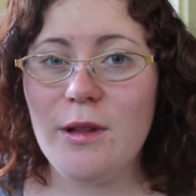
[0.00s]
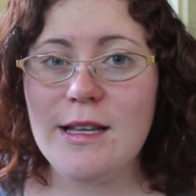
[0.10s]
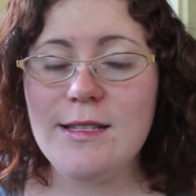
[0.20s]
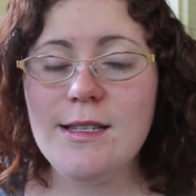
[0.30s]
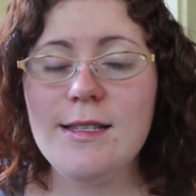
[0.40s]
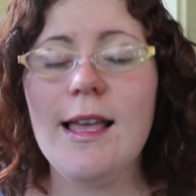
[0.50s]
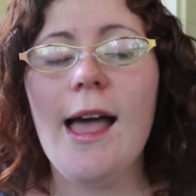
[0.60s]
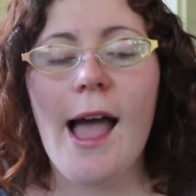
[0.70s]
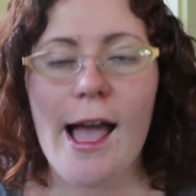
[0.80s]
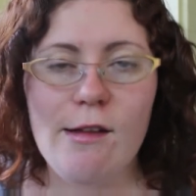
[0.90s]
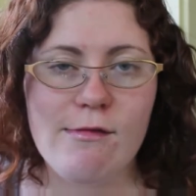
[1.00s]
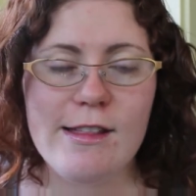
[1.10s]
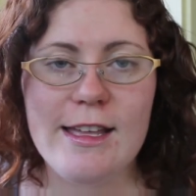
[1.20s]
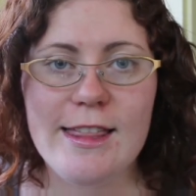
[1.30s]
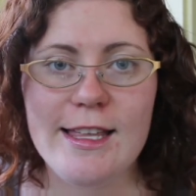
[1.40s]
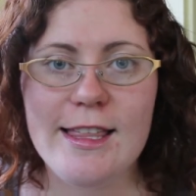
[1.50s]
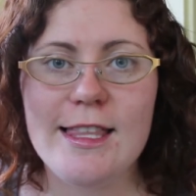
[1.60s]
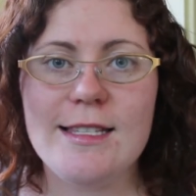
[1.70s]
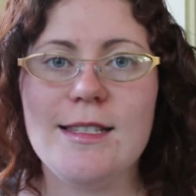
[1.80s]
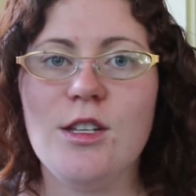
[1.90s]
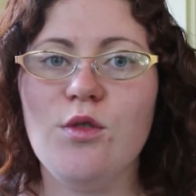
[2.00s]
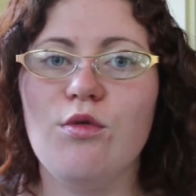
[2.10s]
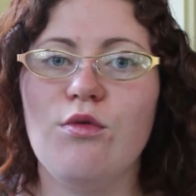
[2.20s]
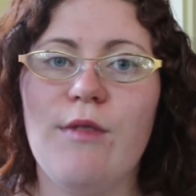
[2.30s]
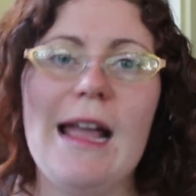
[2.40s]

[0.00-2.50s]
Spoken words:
places, I really think this is a